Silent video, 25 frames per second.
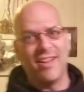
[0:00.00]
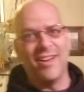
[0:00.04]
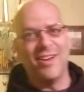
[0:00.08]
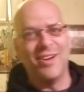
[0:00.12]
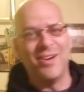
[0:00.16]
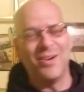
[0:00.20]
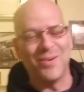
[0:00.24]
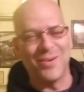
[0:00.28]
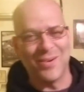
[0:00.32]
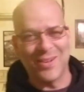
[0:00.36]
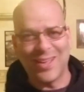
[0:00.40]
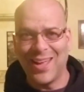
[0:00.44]

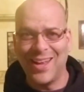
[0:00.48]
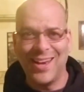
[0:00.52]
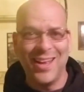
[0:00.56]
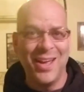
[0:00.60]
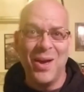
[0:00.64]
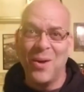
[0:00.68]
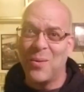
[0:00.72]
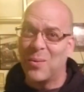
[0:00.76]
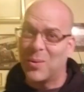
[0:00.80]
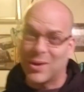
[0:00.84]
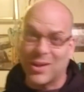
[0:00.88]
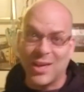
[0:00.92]
we're
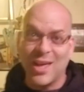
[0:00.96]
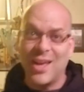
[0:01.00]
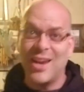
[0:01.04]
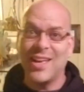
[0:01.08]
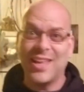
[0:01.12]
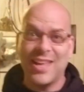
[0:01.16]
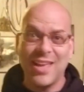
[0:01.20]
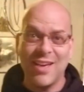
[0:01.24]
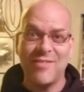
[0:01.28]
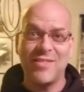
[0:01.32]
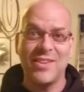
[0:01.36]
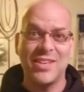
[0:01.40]
gonna, we're gonna
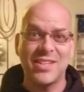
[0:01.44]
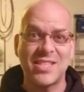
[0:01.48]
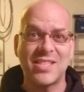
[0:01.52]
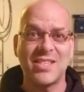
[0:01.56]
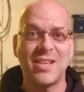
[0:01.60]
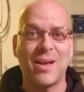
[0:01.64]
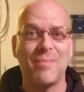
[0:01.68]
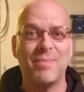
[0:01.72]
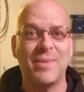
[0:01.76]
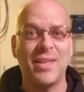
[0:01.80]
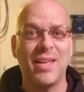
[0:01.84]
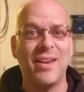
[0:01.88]
give you
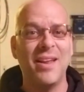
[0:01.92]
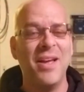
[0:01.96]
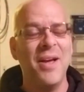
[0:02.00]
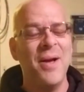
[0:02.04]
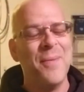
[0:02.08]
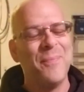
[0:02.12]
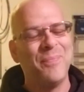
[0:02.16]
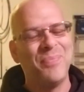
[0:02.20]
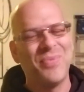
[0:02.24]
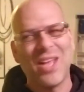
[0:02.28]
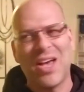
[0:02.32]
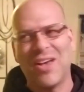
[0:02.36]
something.
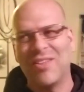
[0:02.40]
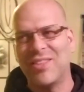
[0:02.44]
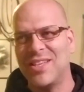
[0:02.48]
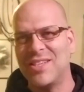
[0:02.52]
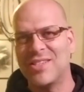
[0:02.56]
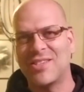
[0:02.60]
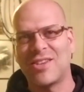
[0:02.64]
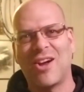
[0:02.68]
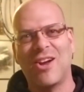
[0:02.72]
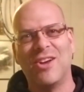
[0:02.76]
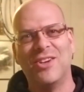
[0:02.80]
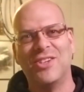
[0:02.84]
Now
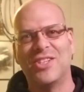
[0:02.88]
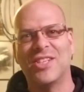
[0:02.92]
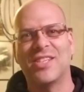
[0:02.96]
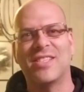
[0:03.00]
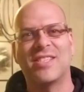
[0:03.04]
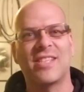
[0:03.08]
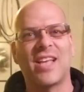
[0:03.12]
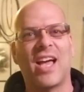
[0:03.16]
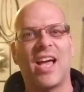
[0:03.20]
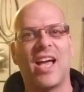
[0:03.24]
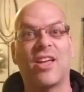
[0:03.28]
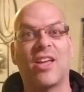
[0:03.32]
these aren't
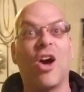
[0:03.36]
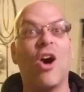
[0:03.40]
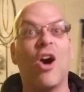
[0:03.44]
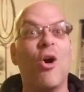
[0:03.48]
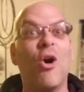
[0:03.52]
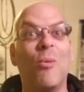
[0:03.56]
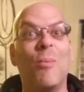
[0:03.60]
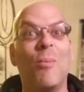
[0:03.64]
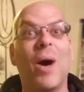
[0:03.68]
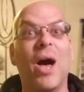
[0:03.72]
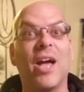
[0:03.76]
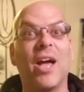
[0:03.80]
just like
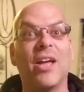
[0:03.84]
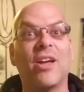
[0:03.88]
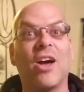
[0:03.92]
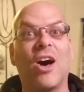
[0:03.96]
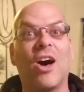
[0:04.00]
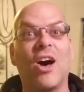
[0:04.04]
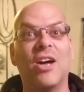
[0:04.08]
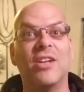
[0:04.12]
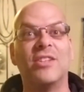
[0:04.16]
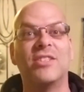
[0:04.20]
oh my god